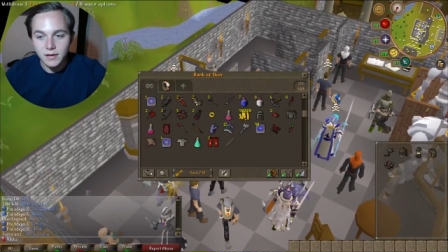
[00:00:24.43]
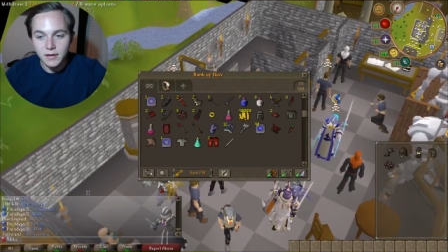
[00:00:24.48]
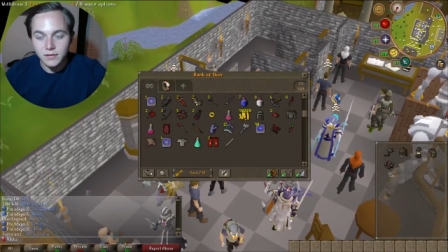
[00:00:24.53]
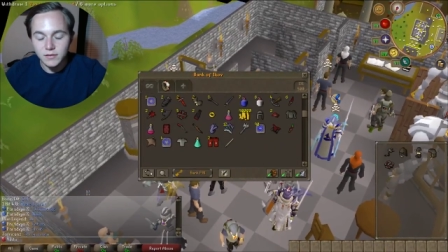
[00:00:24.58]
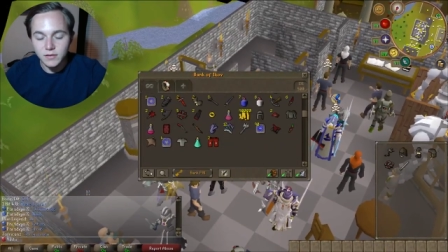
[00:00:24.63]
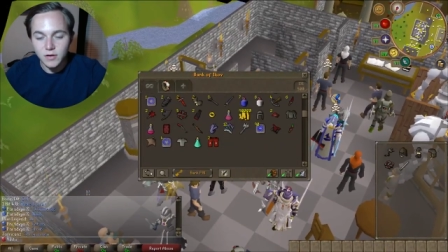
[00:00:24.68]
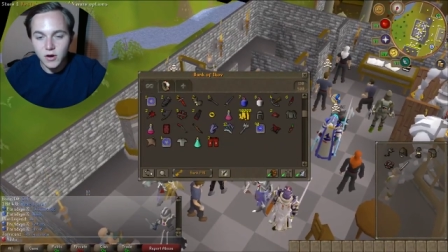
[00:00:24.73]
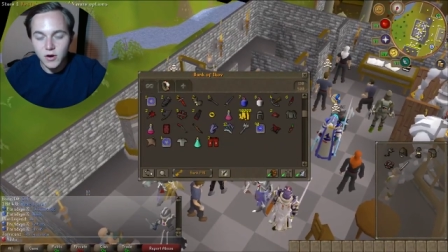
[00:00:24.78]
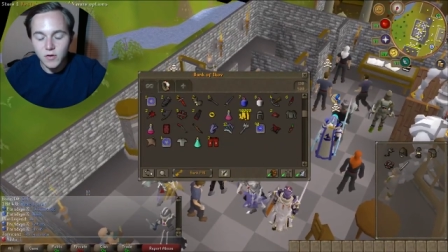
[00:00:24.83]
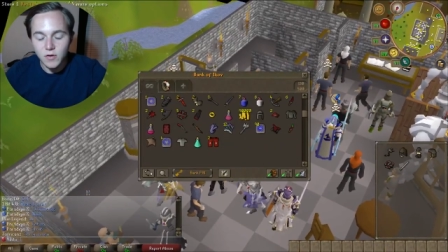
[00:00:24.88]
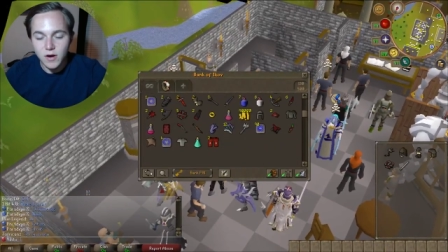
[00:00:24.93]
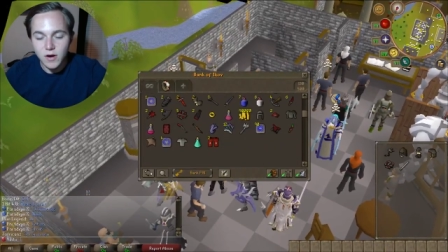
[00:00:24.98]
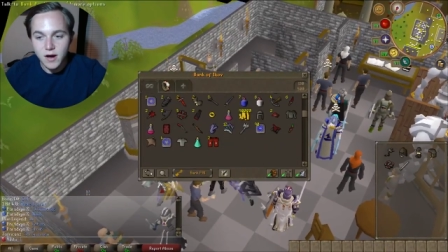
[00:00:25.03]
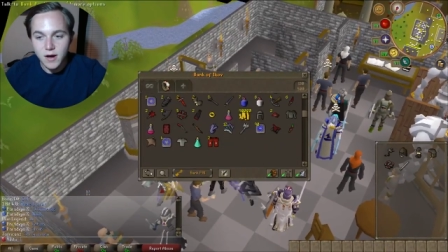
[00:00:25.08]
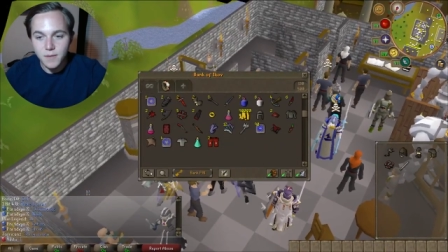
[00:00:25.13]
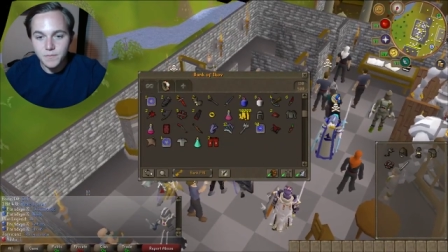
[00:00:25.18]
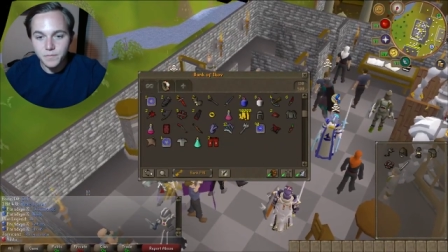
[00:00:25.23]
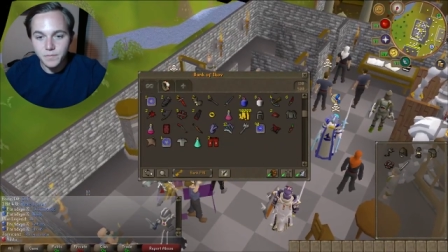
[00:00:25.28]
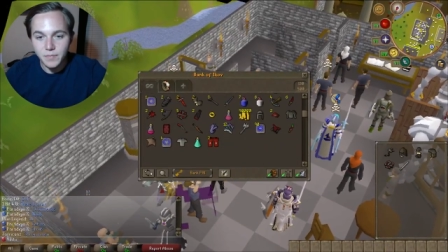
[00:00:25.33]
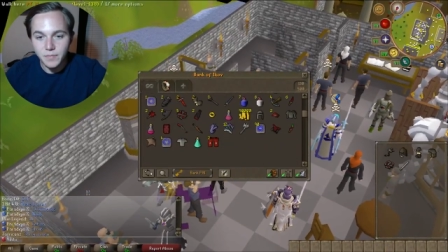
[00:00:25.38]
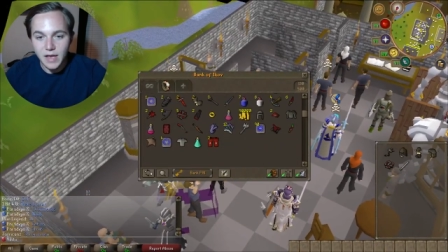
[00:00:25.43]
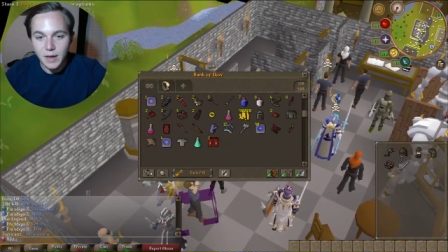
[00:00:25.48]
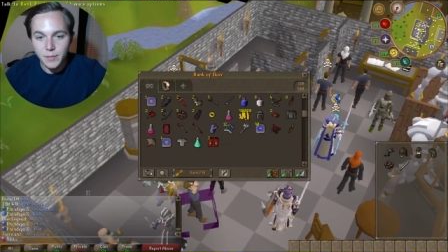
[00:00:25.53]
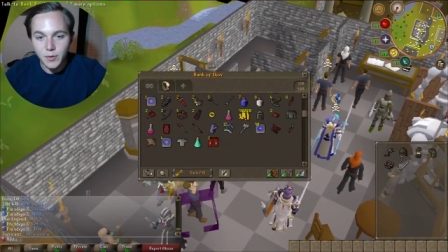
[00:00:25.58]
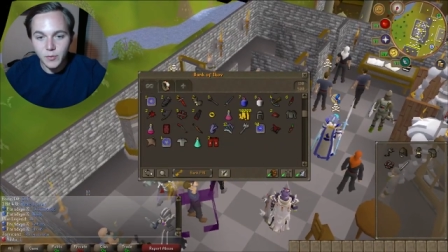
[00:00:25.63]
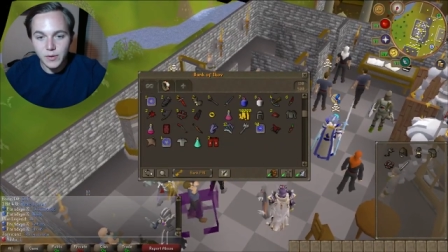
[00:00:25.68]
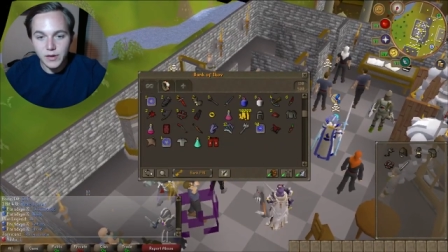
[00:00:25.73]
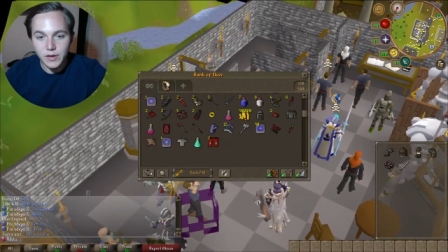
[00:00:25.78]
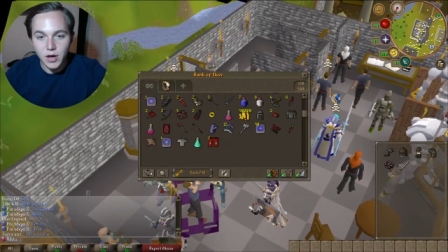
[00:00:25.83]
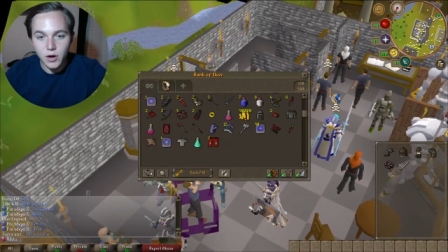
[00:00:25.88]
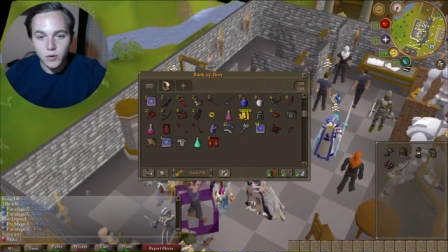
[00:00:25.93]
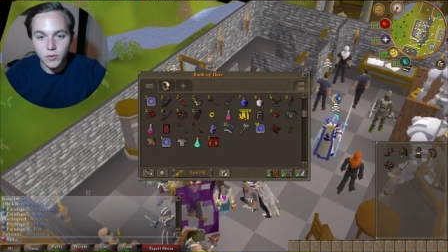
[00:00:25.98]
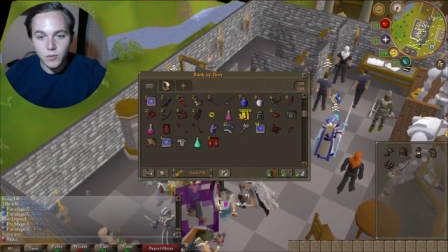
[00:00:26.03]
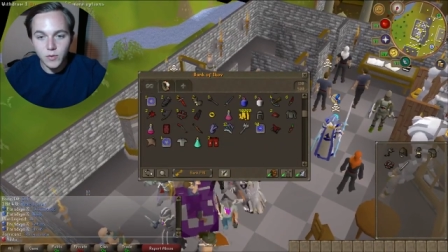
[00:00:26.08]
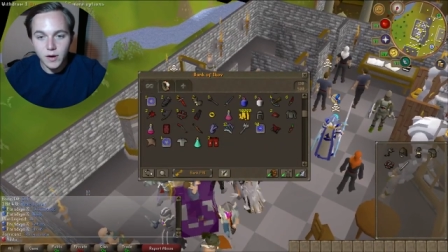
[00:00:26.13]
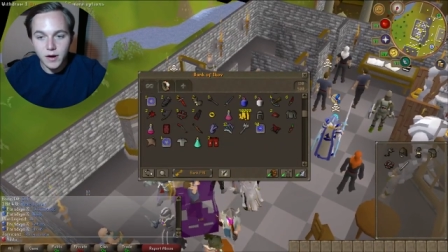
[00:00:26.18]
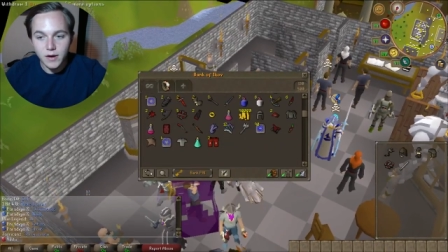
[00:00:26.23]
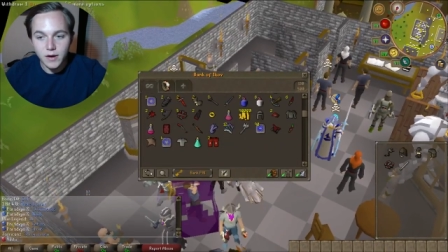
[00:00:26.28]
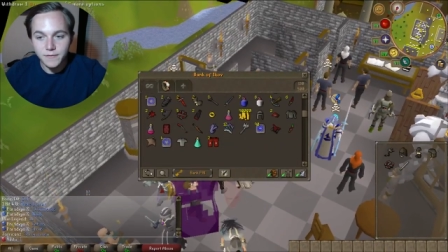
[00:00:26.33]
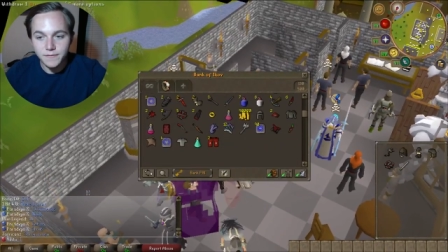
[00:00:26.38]
So, um, how about we
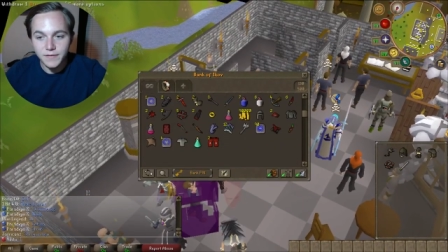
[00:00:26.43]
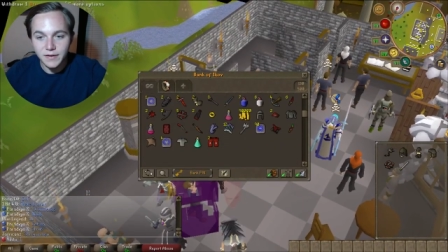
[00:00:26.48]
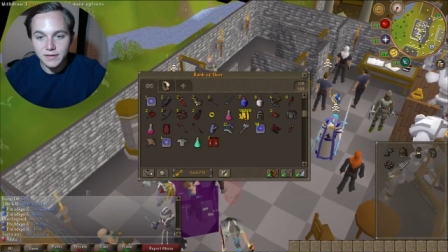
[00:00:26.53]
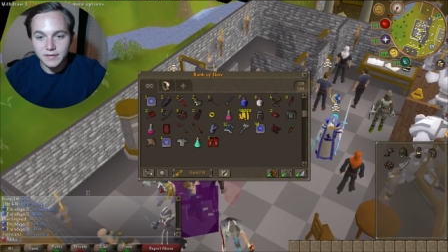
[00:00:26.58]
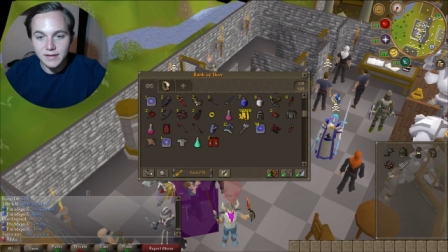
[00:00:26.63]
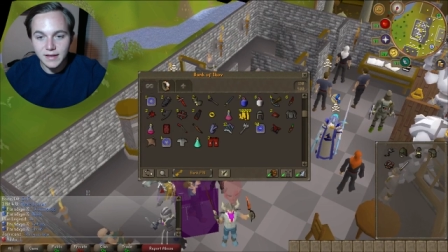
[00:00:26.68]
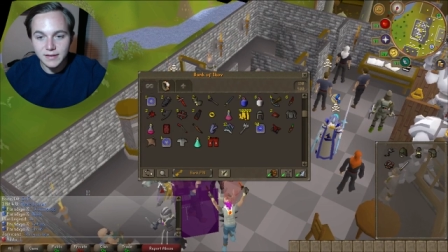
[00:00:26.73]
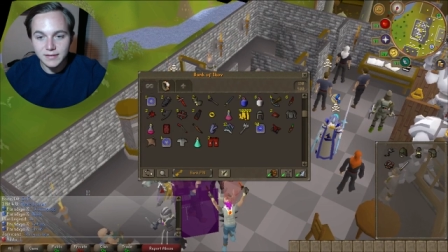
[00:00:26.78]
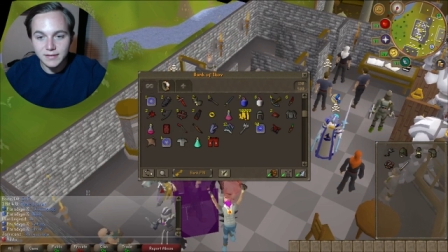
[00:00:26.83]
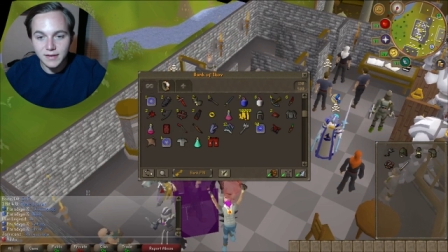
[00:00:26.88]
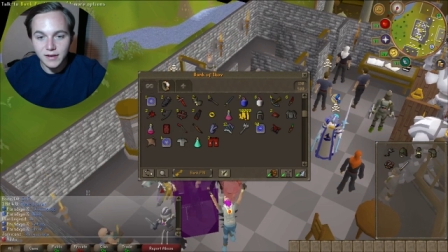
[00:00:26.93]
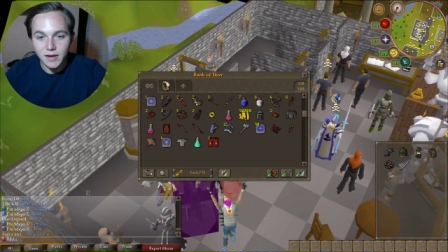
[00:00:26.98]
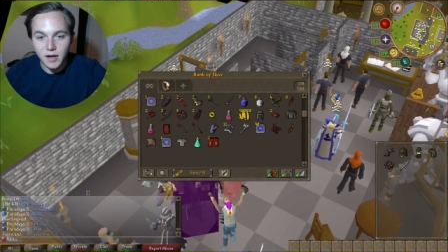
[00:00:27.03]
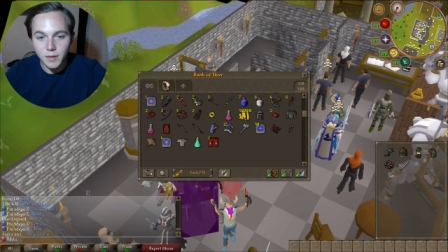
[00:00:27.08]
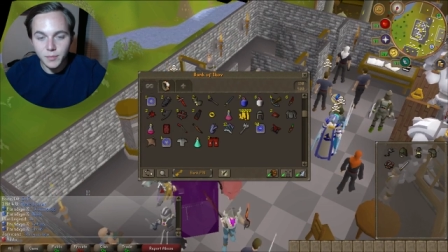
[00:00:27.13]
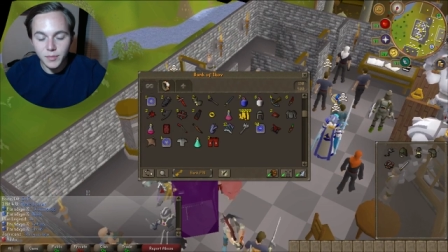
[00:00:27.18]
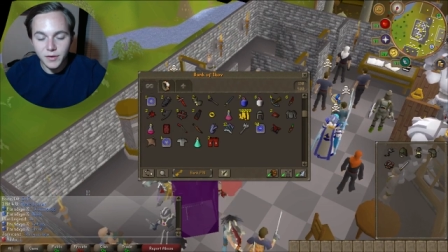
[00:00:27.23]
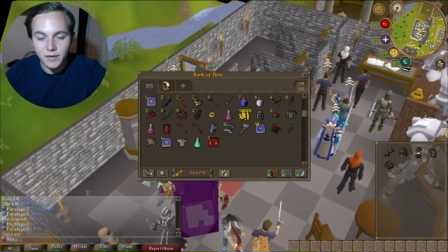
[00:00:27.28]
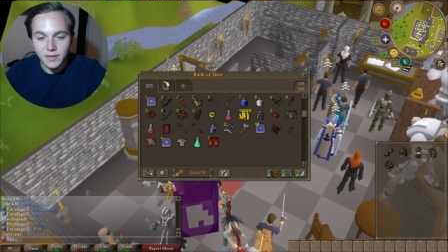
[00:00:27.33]
go uh, fix that set up,